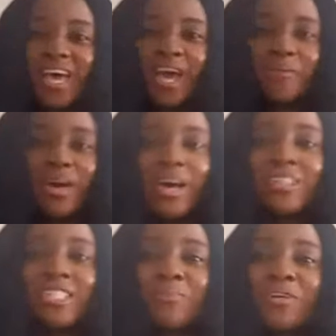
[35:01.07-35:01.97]
them.
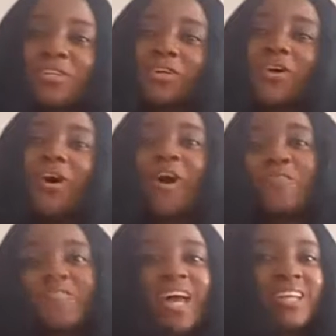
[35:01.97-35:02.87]
So I'm going to go
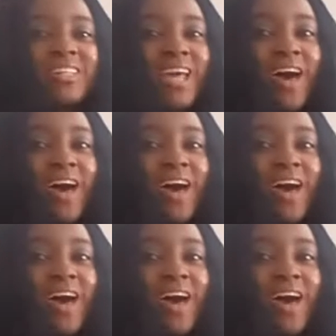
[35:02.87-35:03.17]
offline